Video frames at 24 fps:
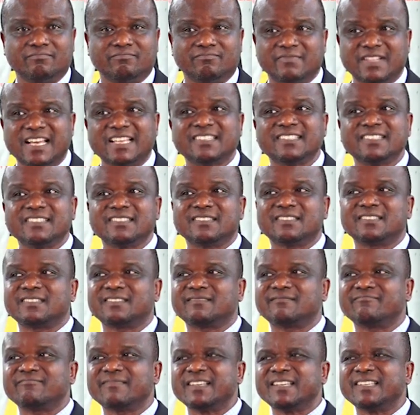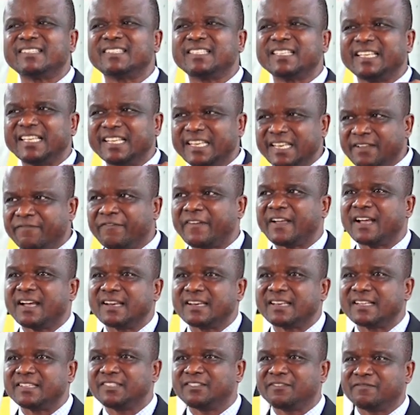That is a
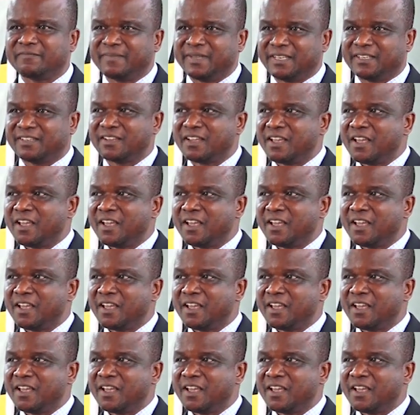significant achievement,